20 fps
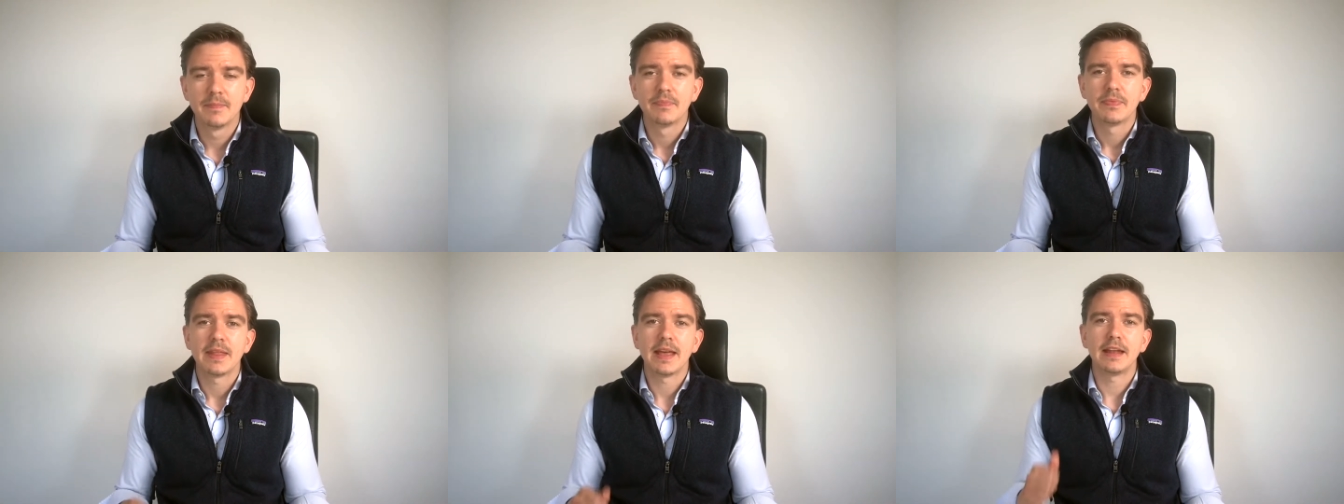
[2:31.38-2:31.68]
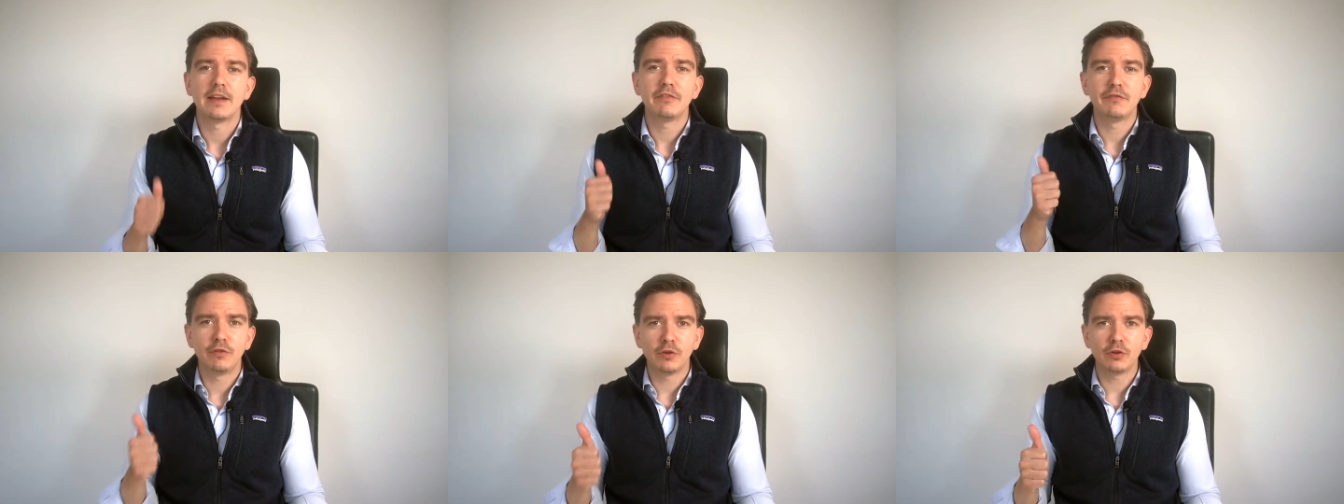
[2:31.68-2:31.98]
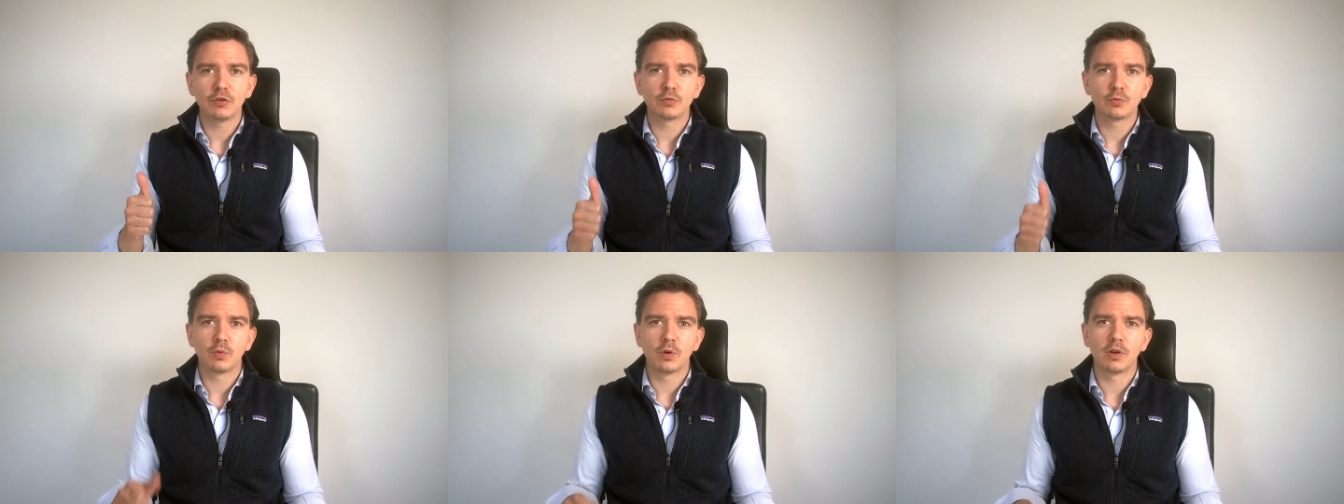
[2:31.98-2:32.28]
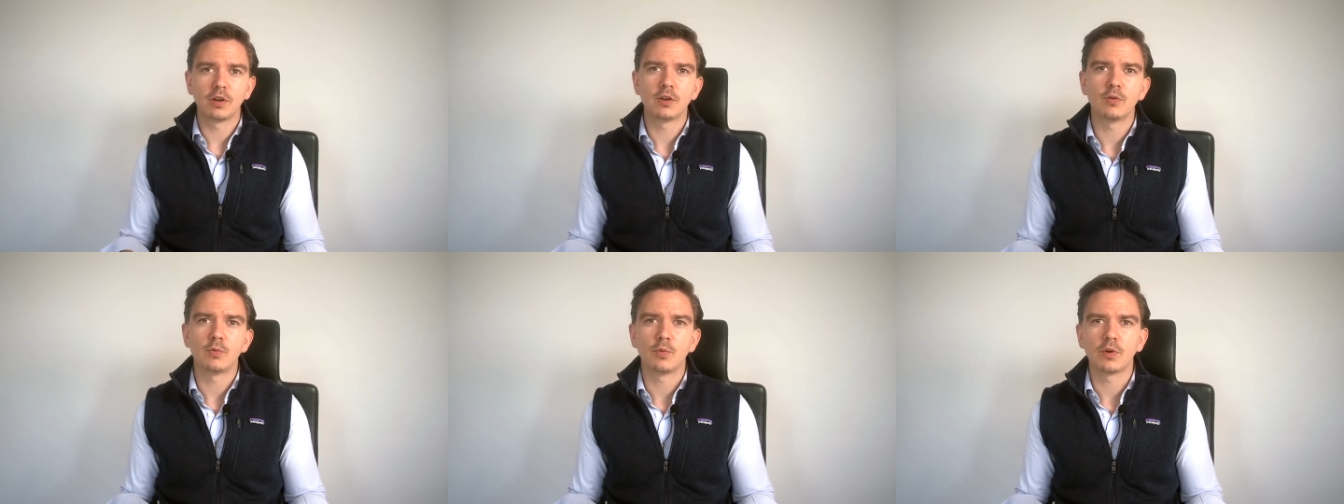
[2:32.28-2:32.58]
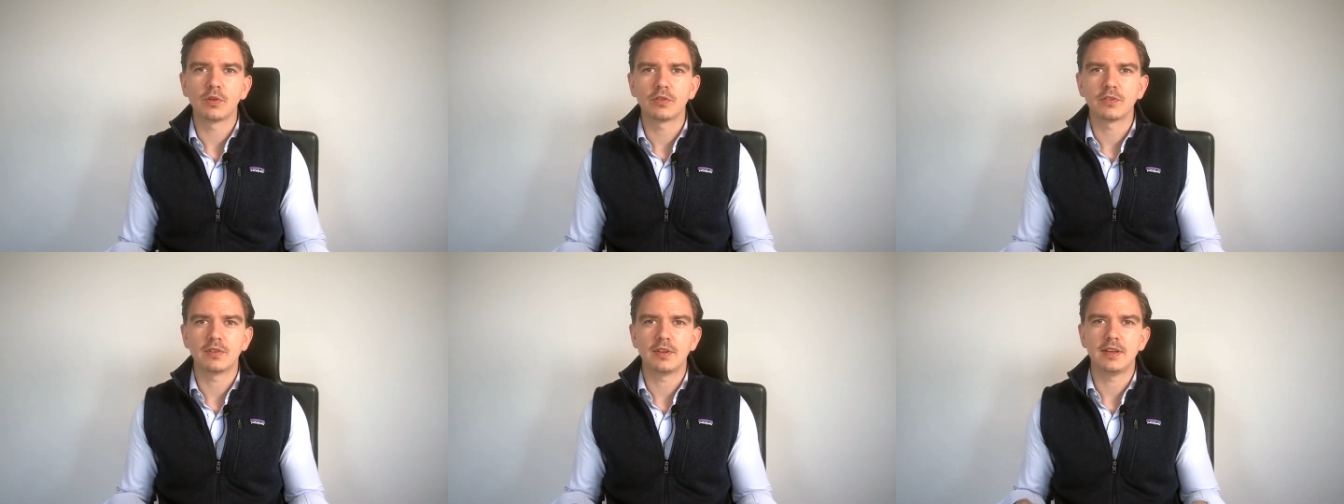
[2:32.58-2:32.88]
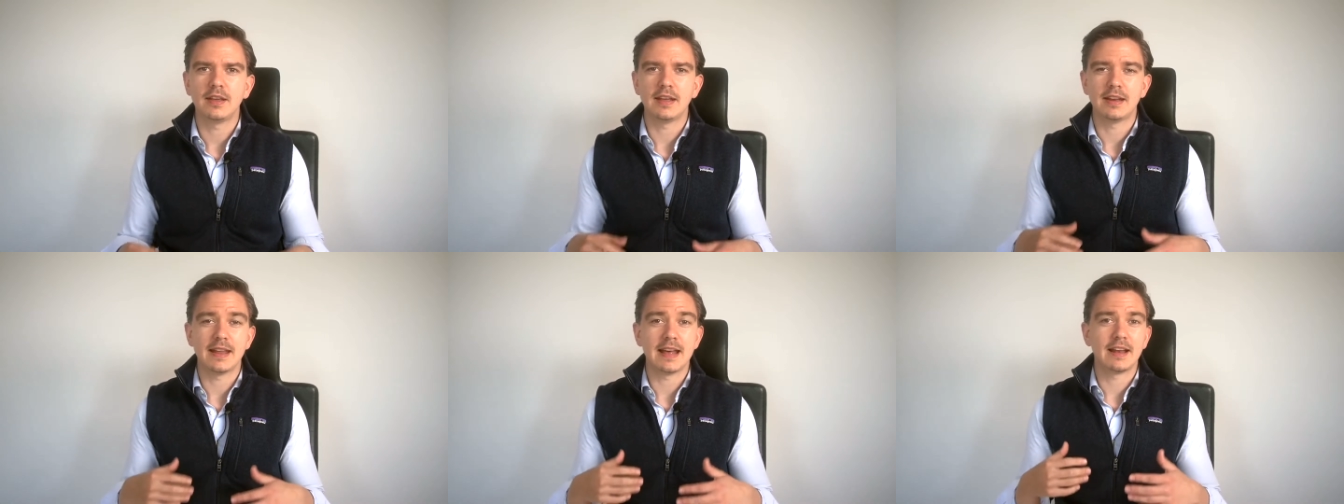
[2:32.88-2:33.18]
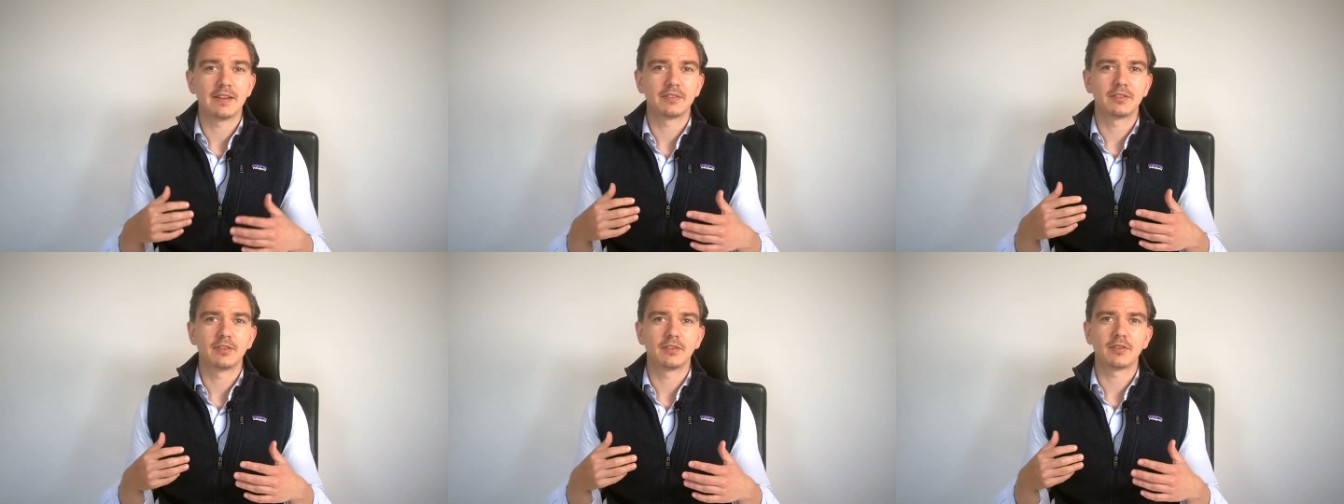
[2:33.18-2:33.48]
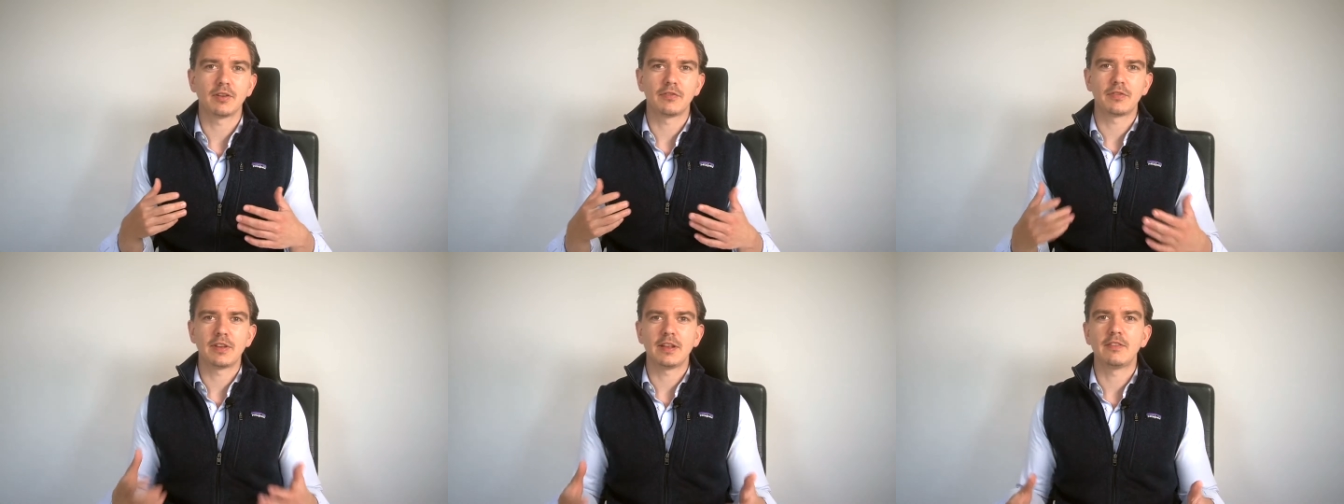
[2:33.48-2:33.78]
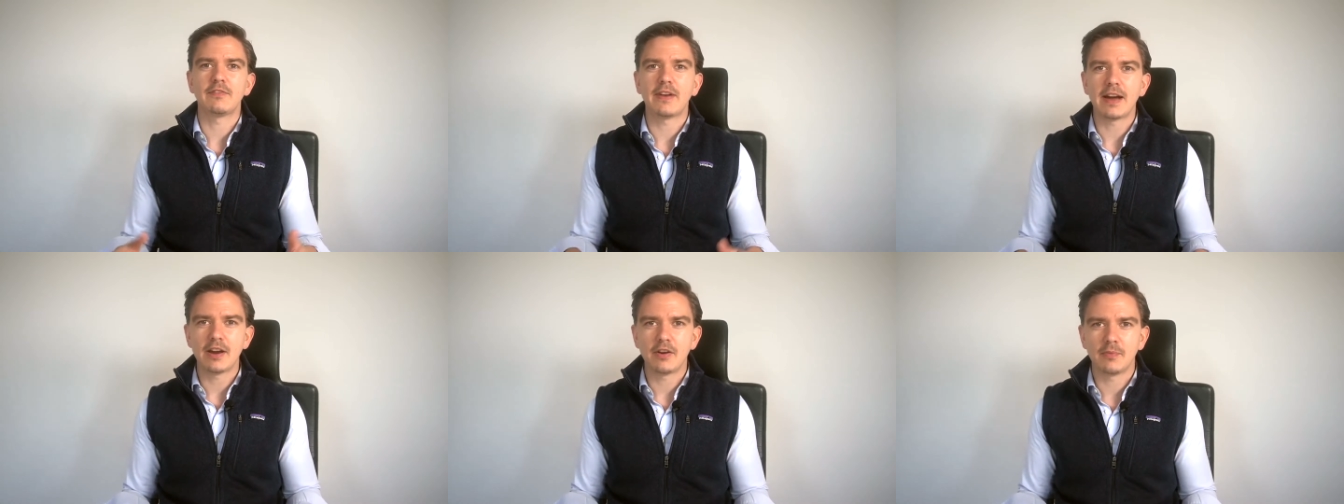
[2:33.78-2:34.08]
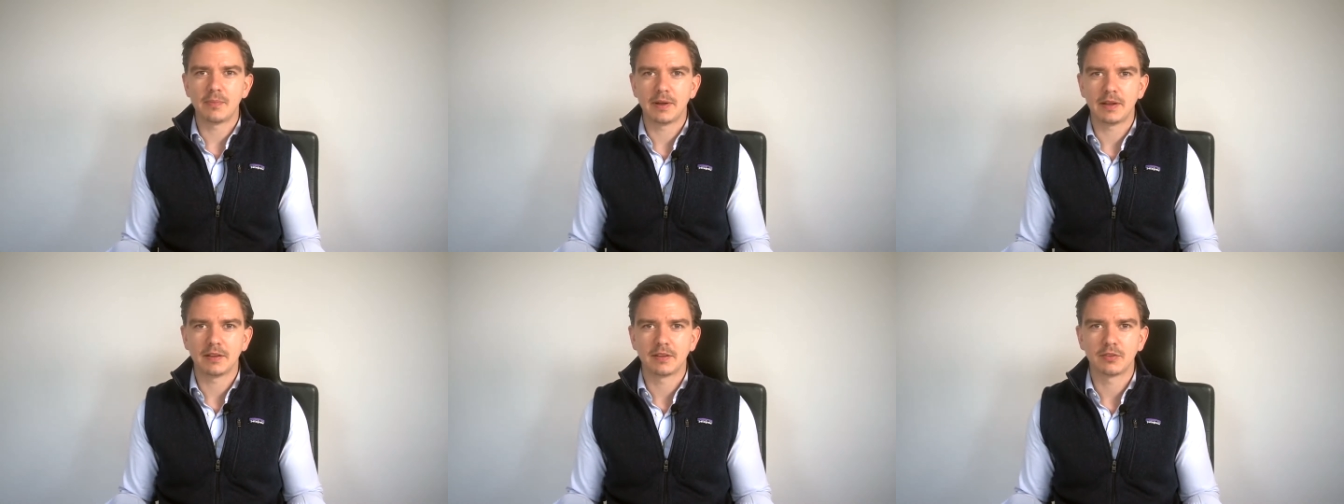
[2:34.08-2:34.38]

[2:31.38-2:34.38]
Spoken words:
And the first one was the analysis of the environment.